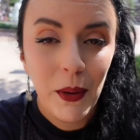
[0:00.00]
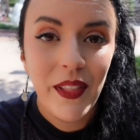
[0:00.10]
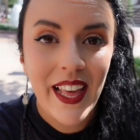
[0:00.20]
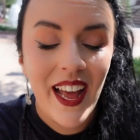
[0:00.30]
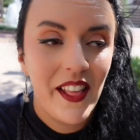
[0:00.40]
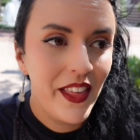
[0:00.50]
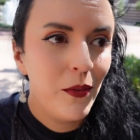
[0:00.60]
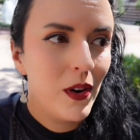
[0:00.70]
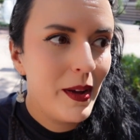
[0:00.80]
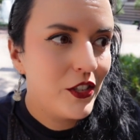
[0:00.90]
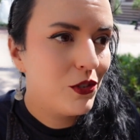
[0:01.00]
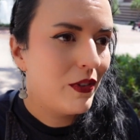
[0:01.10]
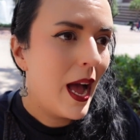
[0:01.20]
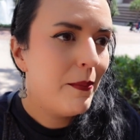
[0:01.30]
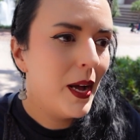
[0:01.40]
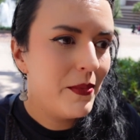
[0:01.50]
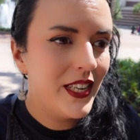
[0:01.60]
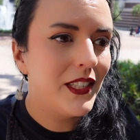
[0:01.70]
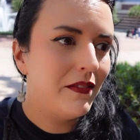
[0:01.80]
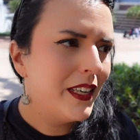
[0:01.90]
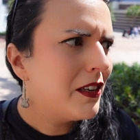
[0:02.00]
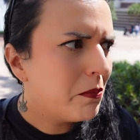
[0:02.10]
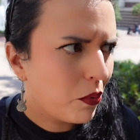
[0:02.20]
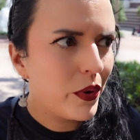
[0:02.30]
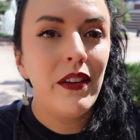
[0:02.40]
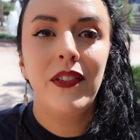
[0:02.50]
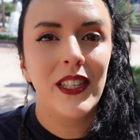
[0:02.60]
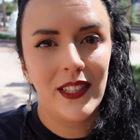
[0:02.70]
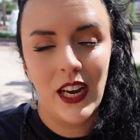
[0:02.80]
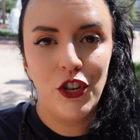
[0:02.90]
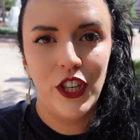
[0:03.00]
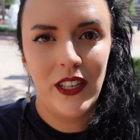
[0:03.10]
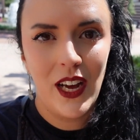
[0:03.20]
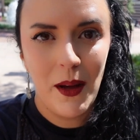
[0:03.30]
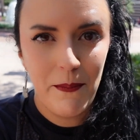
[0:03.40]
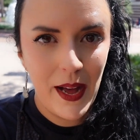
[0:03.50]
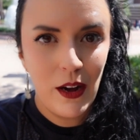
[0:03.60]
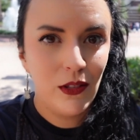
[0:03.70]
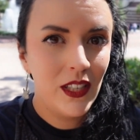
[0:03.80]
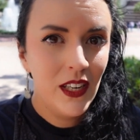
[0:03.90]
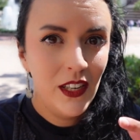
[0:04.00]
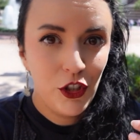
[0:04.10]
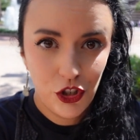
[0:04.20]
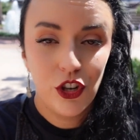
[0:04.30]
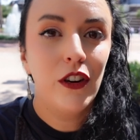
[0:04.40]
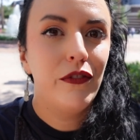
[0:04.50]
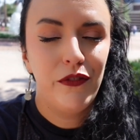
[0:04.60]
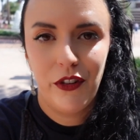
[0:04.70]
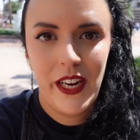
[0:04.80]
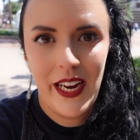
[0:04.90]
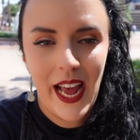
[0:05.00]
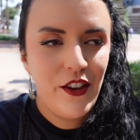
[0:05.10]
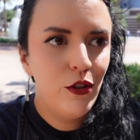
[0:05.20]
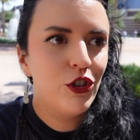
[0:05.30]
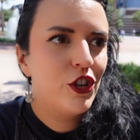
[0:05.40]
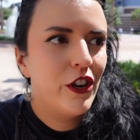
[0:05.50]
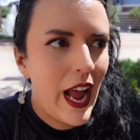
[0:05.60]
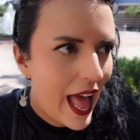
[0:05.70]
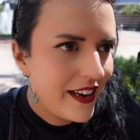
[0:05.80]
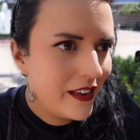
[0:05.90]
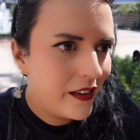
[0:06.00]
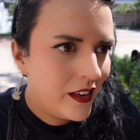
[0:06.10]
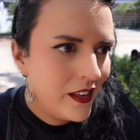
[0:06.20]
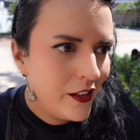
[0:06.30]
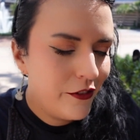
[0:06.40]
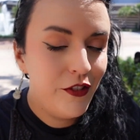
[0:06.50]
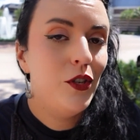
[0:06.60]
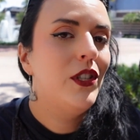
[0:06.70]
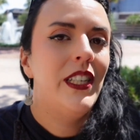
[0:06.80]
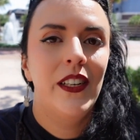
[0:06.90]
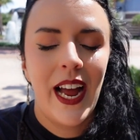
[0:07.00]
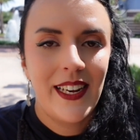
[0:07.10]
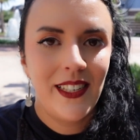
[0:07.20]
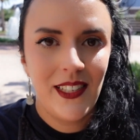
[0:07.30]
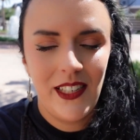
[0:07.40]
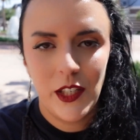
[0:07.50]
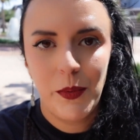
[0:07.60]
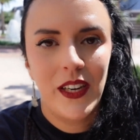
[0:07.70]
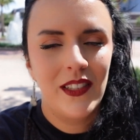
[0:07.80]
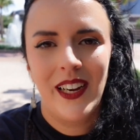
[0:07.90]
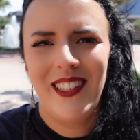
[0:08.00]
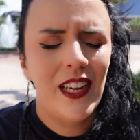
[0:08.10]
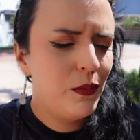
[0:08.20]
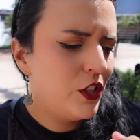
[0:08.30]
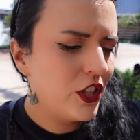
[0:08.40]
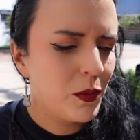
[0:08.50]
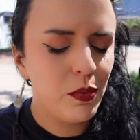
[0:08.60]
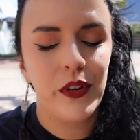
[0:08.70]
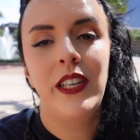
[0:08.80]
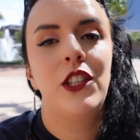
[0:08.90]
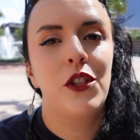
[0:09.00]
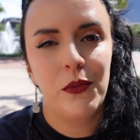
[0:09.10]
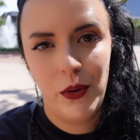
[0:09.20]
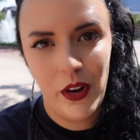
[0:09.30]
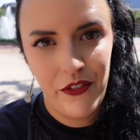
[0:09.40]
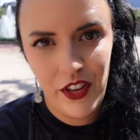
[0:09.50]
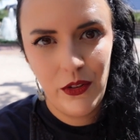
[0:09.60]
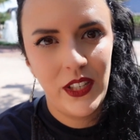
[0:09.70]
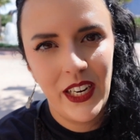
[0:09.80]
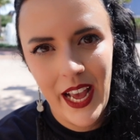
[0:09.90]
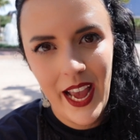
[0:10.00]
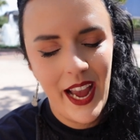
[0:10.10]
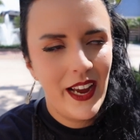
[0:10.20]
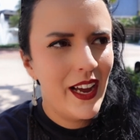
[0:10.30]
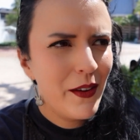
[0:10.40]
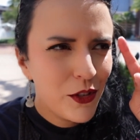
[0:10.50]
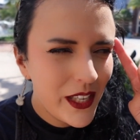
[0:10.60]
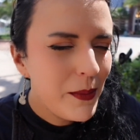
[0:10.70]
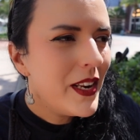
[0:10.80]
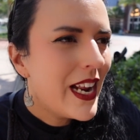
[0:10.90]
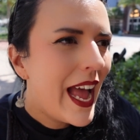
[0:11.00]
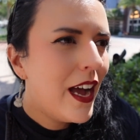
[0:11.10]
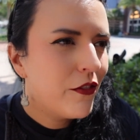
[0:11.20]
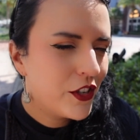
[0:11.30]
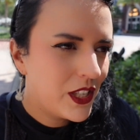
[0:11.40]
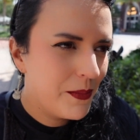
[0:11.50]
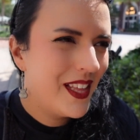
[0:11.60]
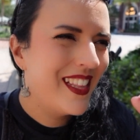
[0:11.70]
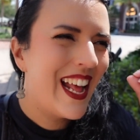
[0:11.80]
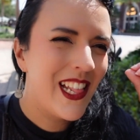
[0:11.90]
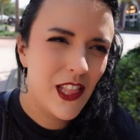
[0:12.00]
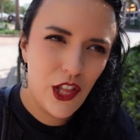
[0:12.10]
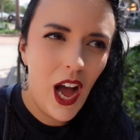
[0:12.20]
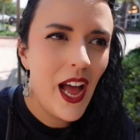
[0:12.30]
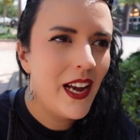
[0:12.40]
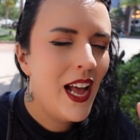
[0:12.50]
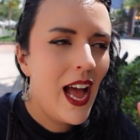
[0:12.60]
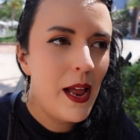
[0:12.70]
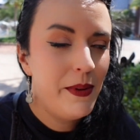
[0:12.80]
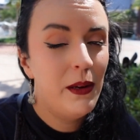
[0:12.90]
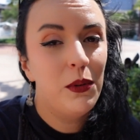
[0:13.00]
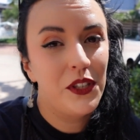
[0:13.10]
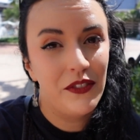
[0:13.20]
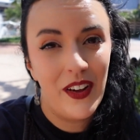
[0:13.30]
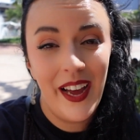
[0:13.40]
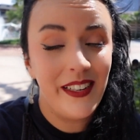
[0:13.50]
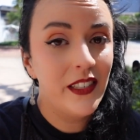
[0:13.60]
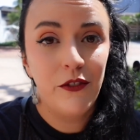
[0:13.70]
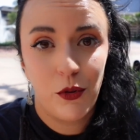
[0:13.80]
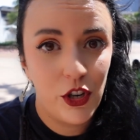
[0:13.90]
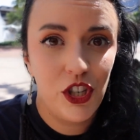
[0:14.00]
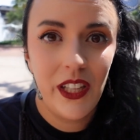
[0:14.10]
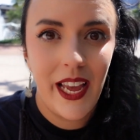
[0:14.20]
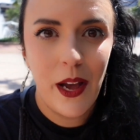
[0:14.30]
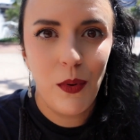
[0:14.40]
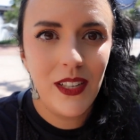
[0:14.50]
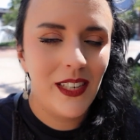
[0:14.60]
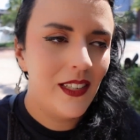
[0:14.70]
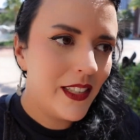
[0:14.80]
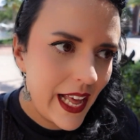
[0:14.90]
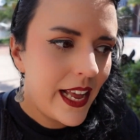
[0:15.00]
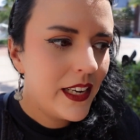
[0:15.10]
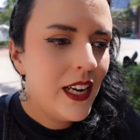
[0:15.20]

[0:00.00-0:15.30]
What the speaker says: with that, I think we're about to wrap up this very brief discussion about sugar-free and no sugar added foods here at Disney Springs. Like I said, we just breezed through a few today. I was keeping an eye out for something that I thought I'd be able to find, and unfortunately I wasn't. And that